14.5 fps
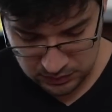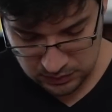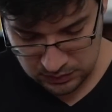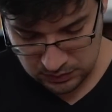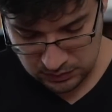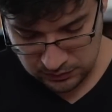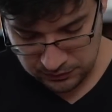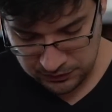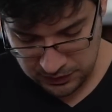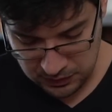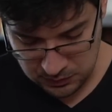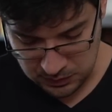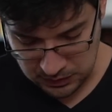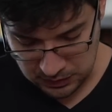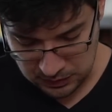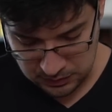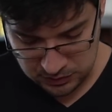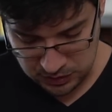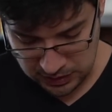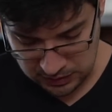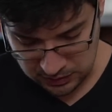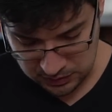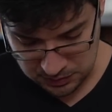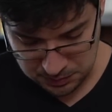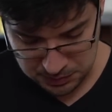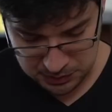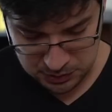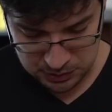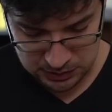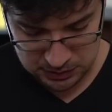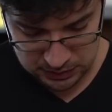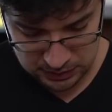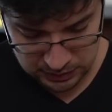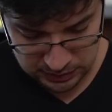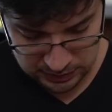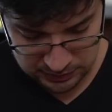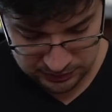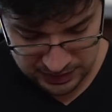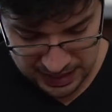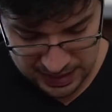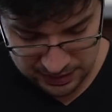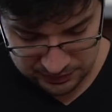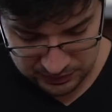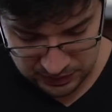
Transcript: viewer, shout out to Patricia, is asking